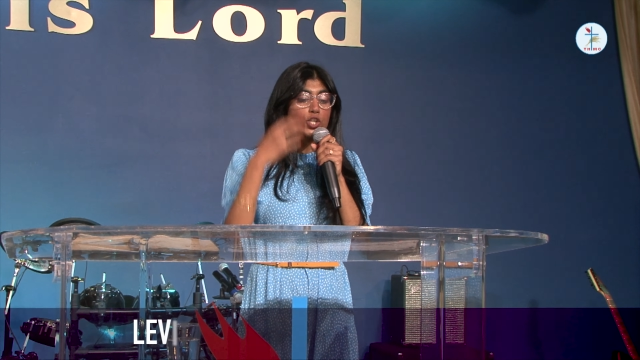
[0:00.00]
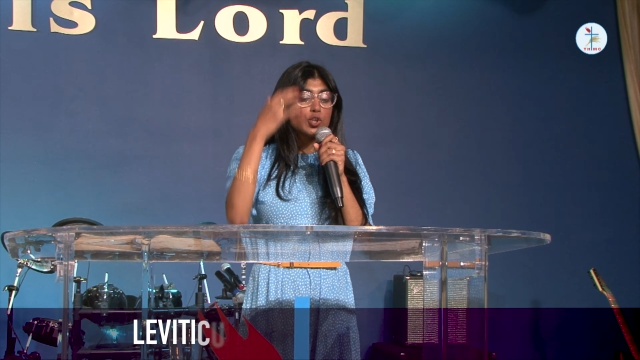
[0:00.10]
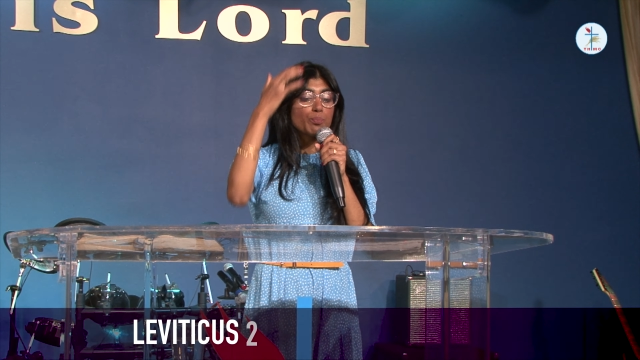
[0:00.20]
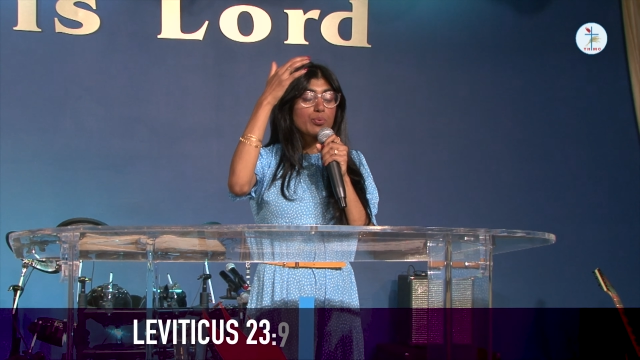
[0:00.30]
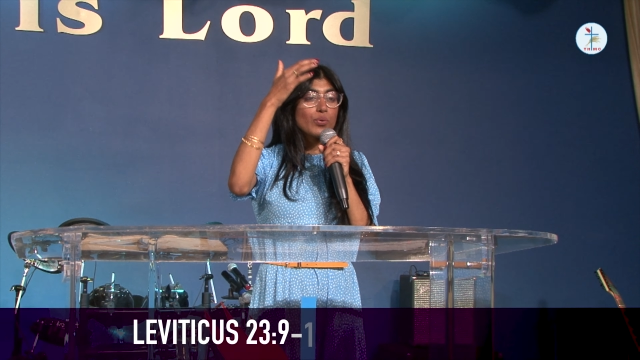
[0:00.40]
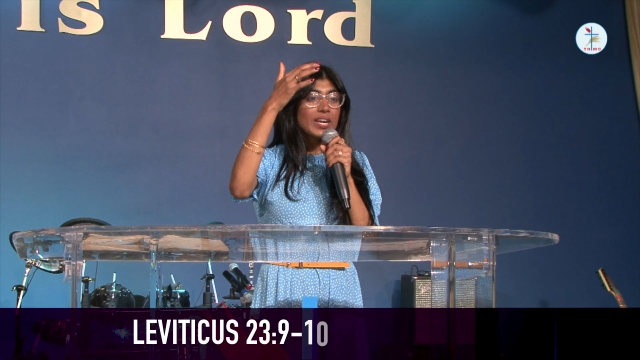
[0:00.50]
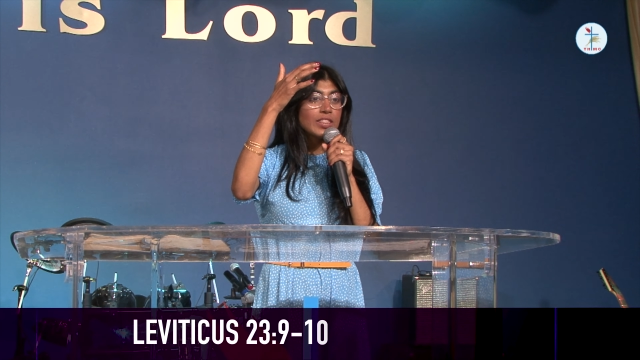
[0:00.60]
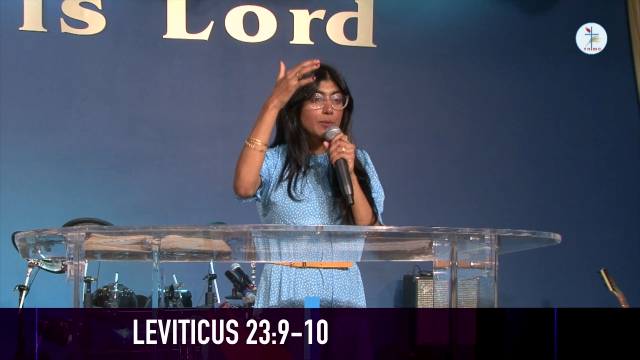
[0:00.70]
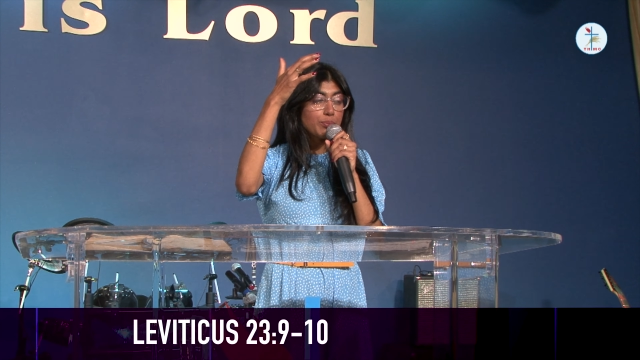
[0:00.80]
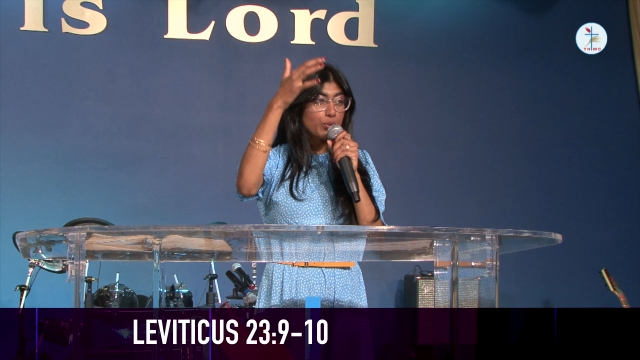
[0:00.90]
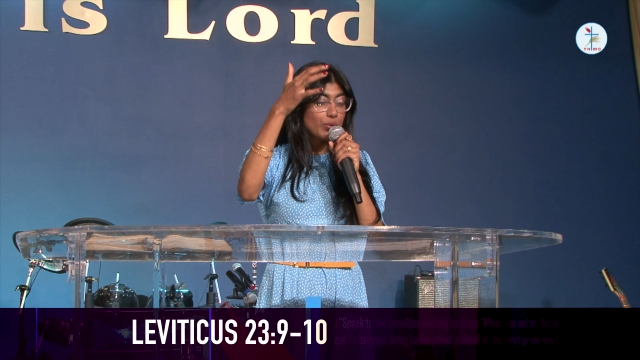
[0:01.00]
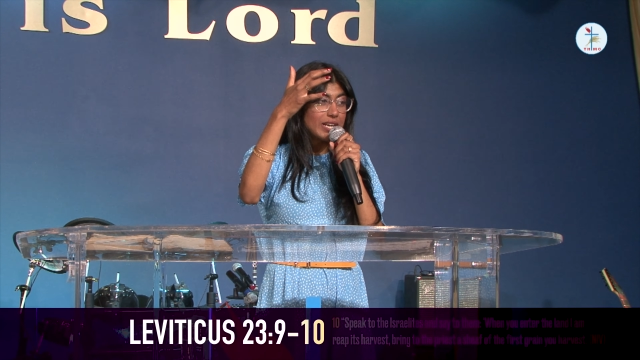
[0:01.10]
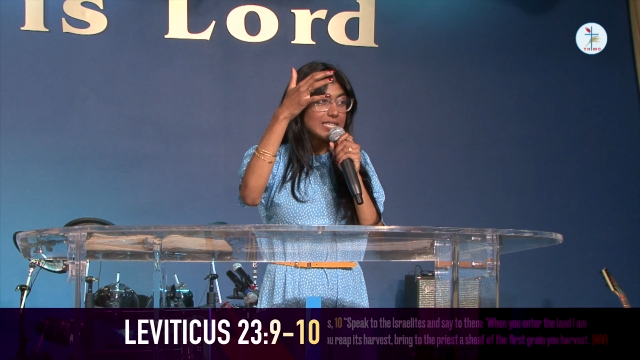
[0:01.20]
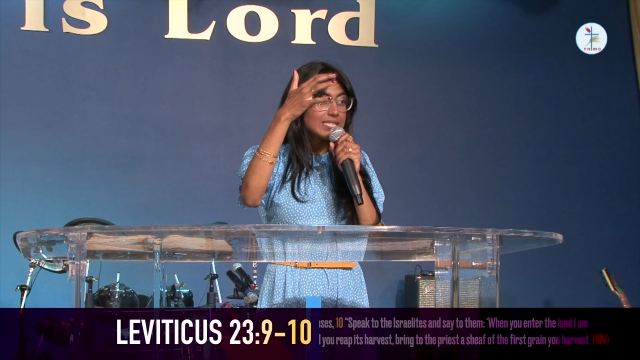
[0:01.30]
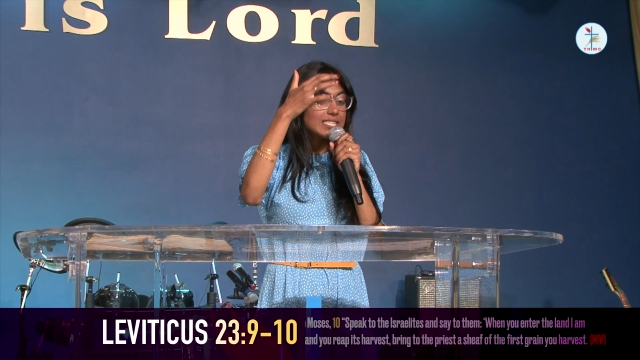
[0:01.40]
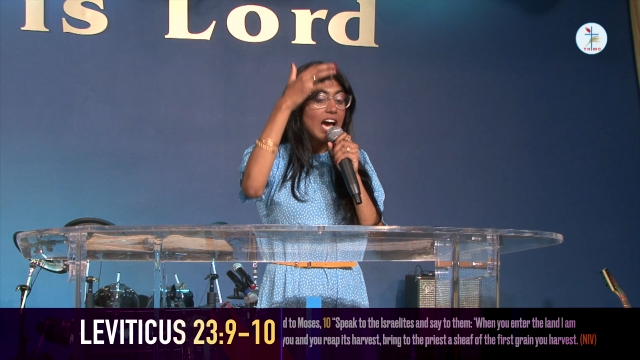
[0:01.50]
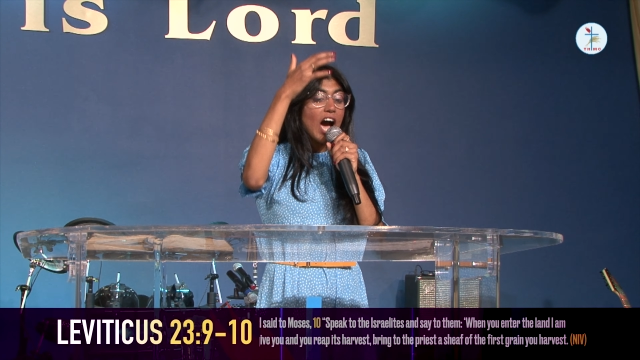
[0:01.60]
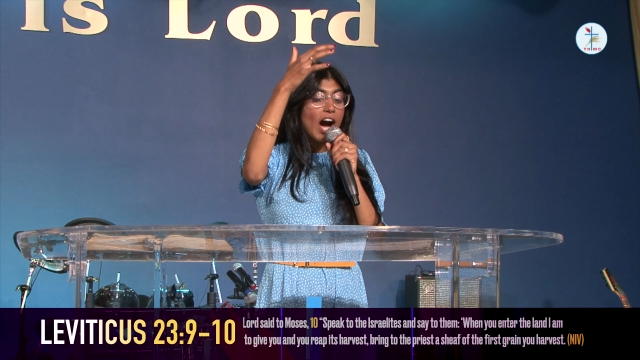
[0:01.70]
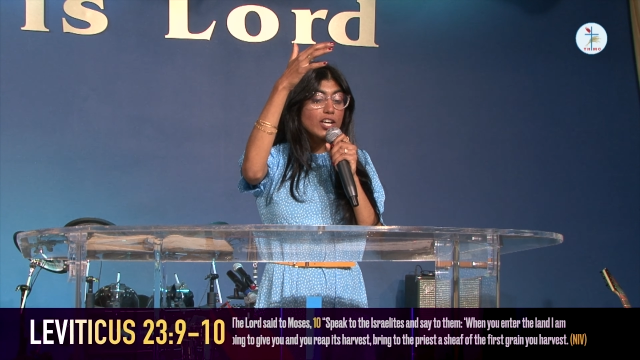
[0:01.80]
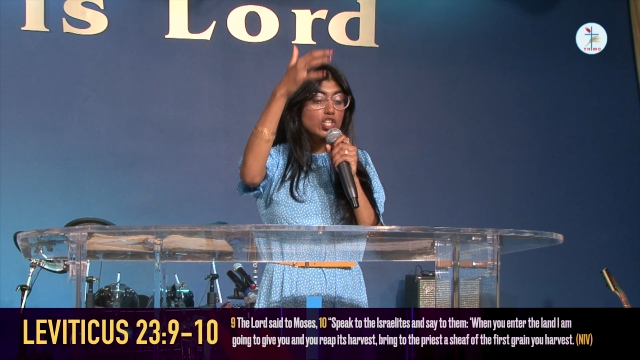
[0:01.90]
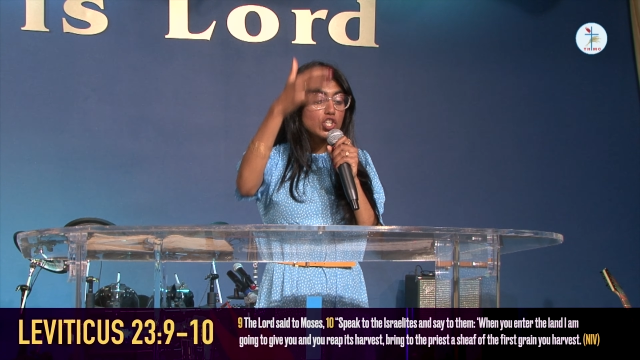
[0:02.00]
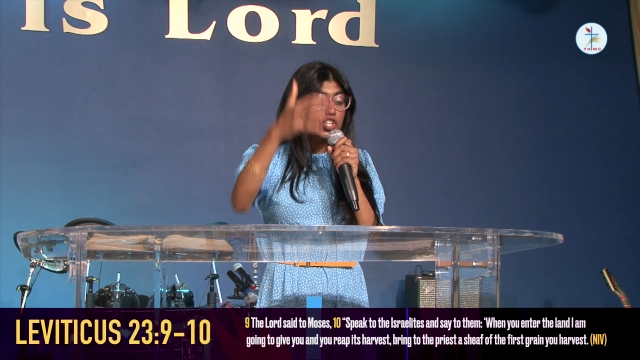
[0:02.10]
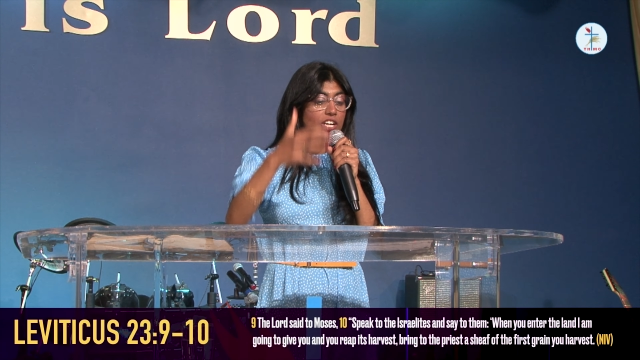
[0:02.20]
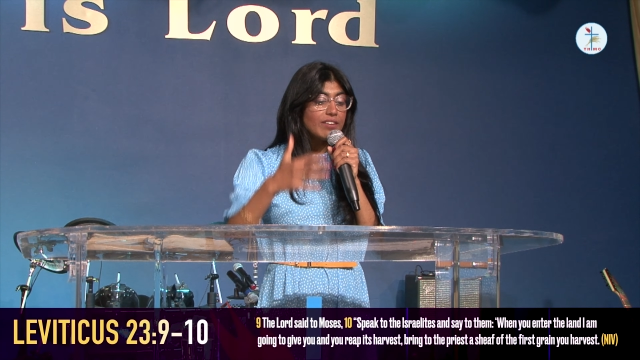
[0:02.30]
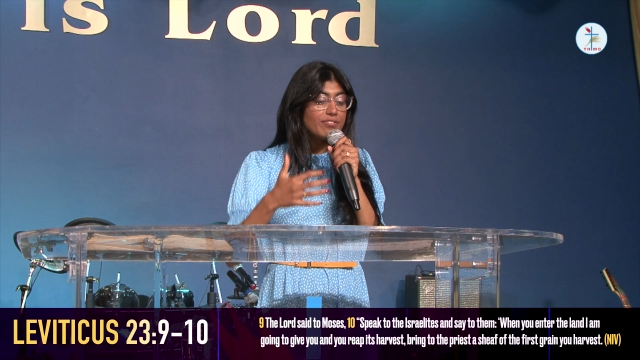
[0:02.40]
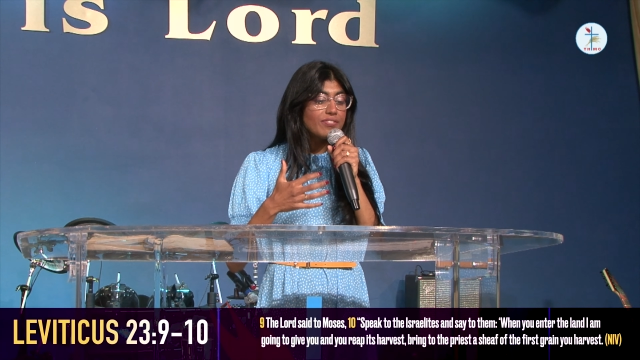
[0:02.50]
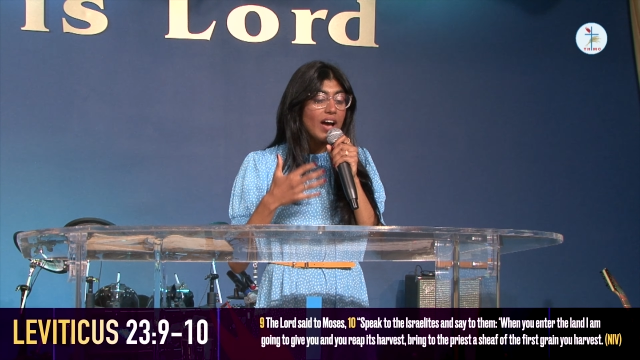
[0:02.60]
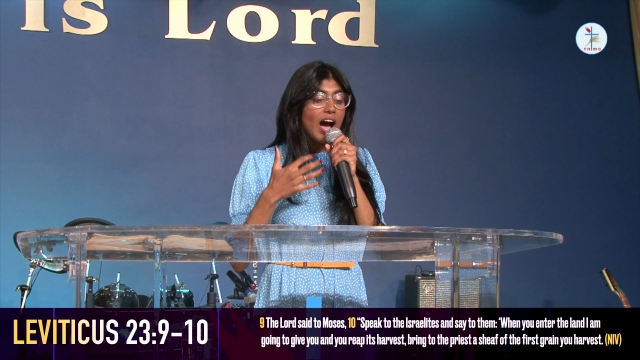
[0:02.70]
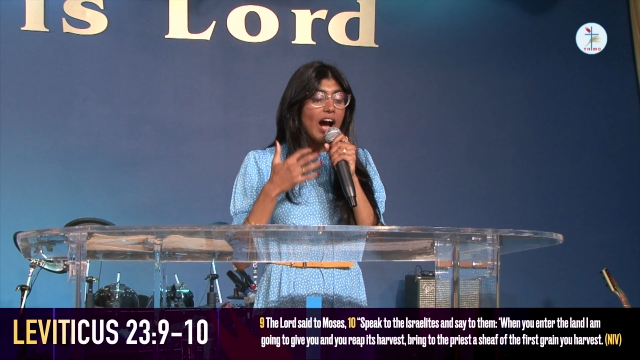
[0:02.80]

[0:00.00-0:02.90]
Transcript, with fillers: to bring the priest a sheaf